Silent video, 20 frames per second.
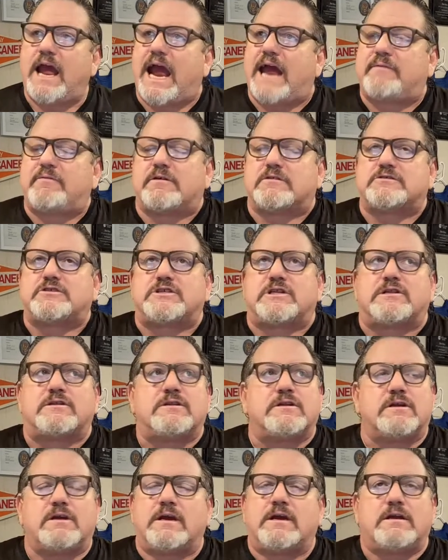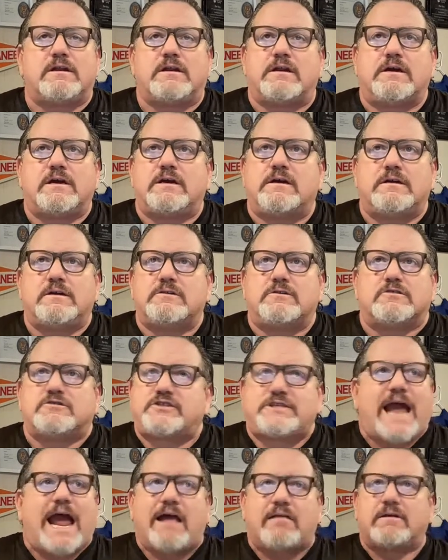and there's there's
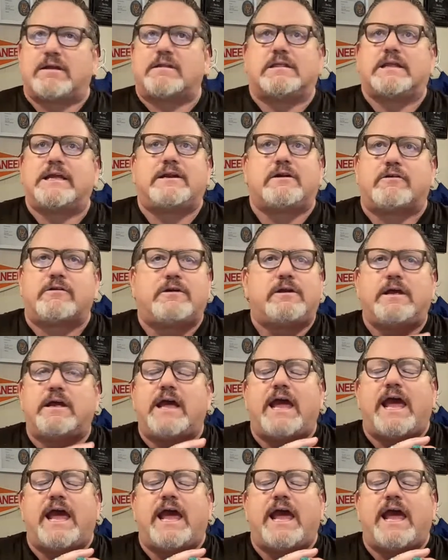talent littered